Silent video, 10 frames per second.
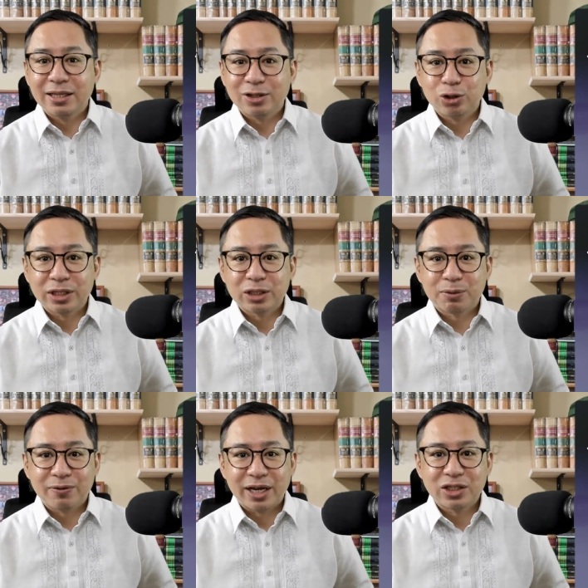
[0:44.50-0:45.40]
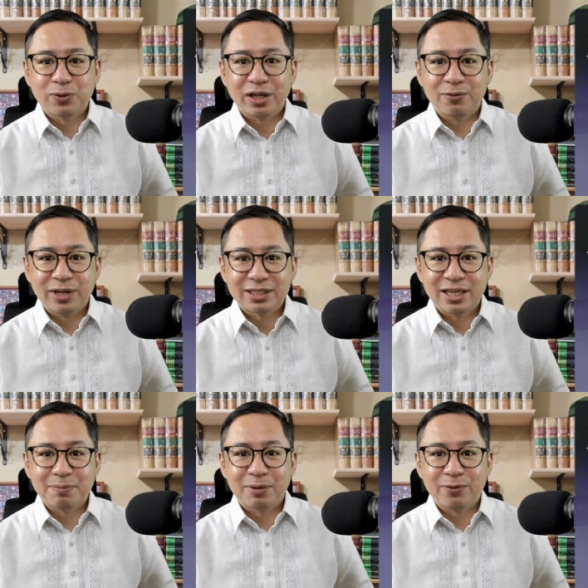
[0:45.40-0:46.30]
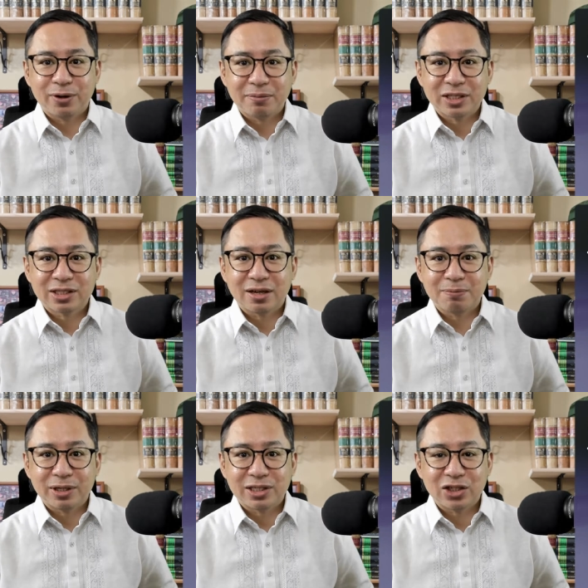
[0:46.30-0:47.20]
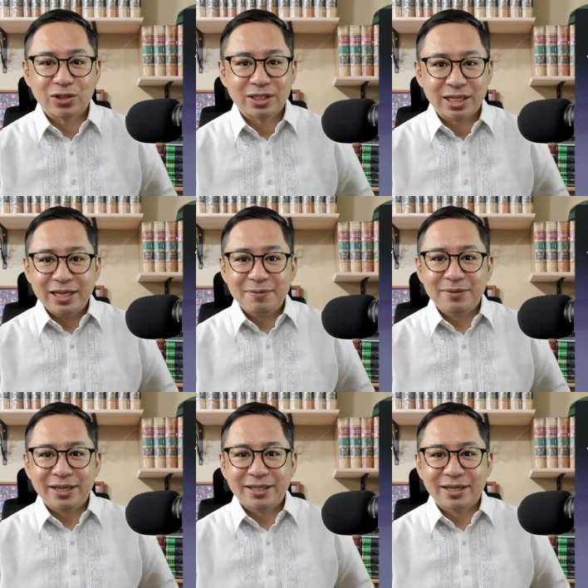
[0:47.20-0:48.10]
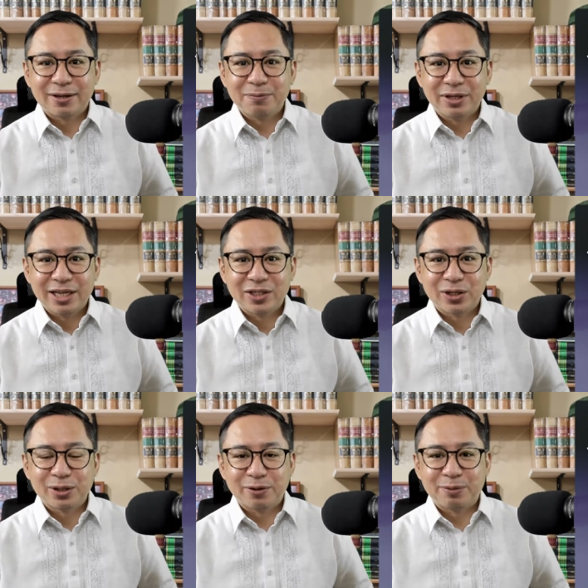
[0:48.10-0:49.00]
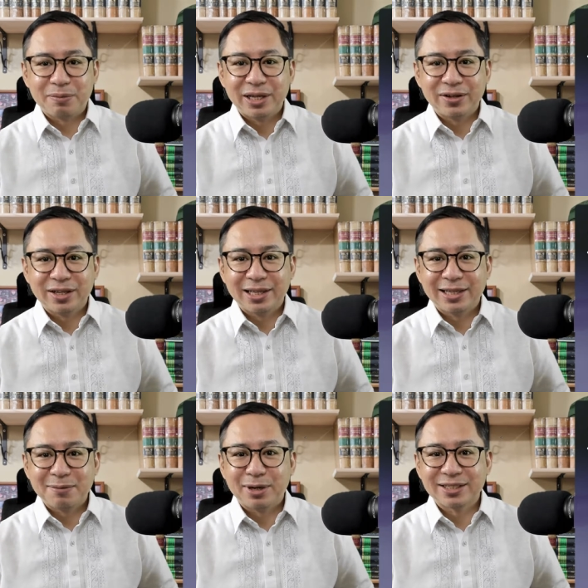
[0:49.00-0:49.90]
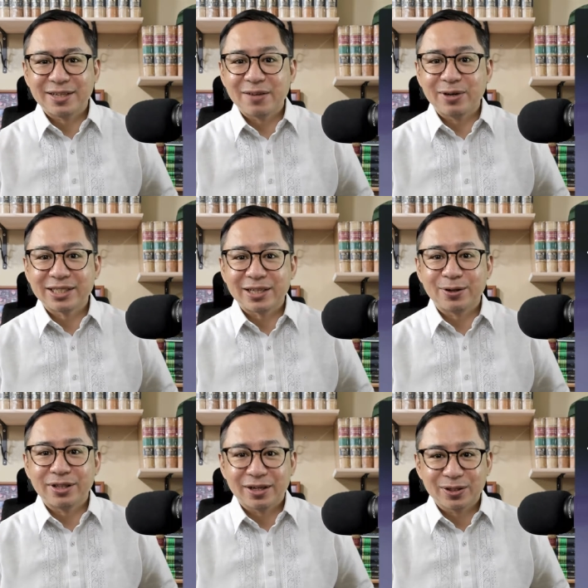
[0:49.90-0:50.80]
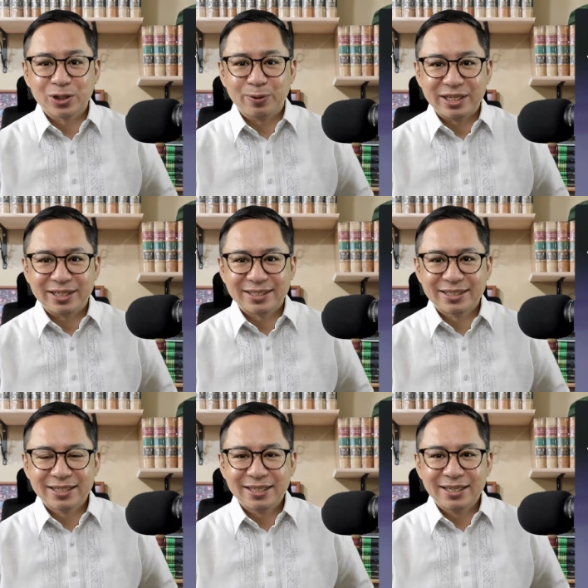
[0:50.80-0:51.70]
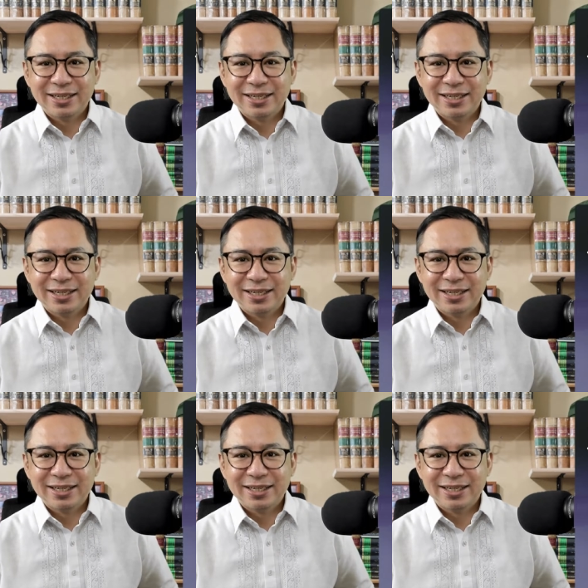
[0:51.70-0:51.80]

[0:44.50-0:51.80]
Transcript: The issuance provides for a fixed and performance compensation scheme in the computation of public utility bus drivers and conductors' wages.